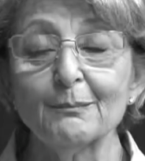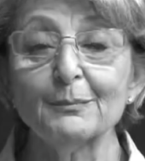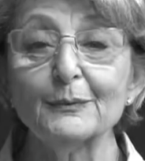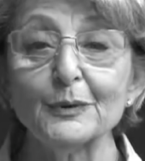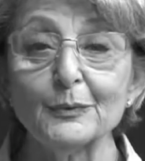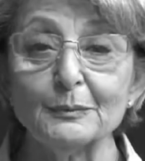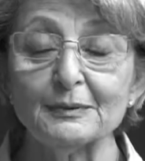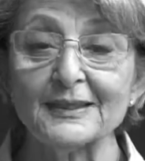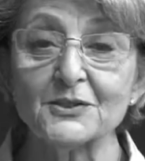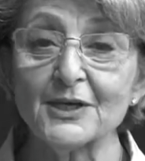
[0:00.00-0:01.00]
but we would
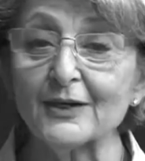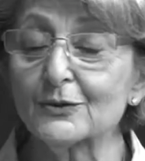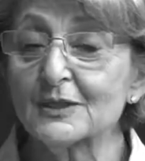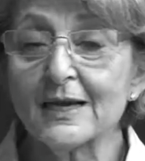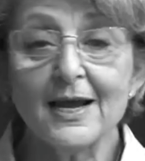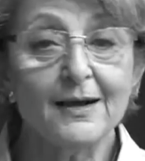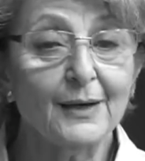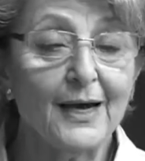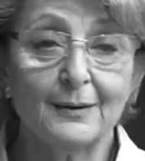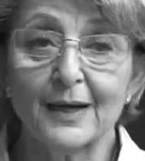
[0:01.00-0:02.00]
play checkers.
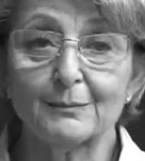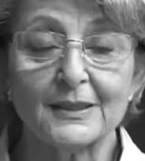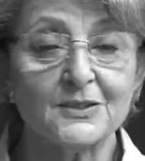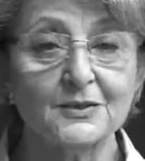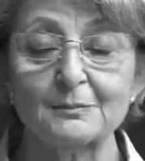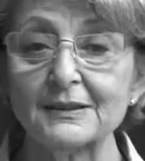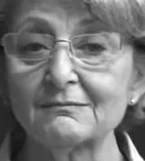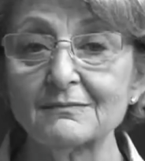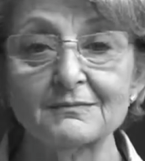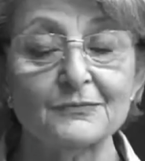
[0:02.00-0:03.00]
I must have
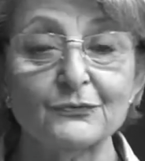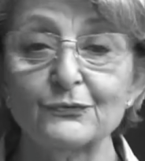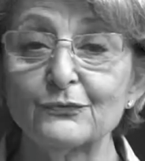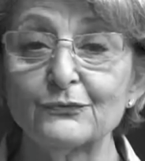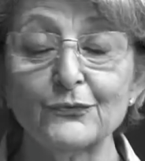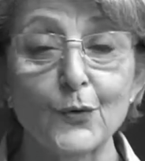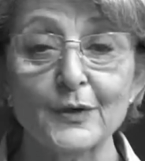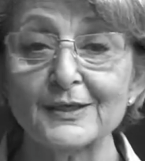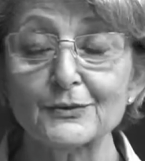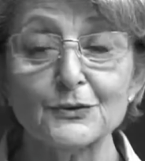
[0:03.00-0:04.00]
been
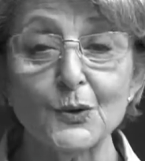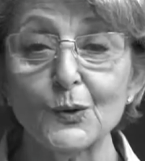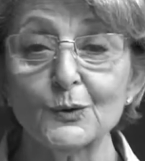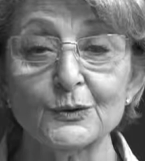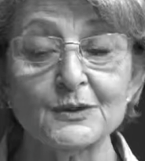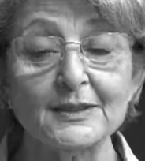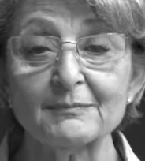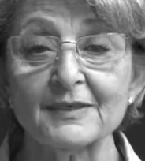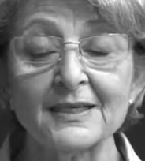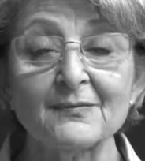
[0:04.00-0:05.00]
4 years old or
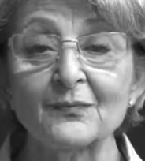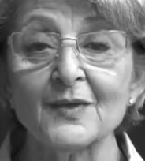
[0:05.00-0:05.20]
something.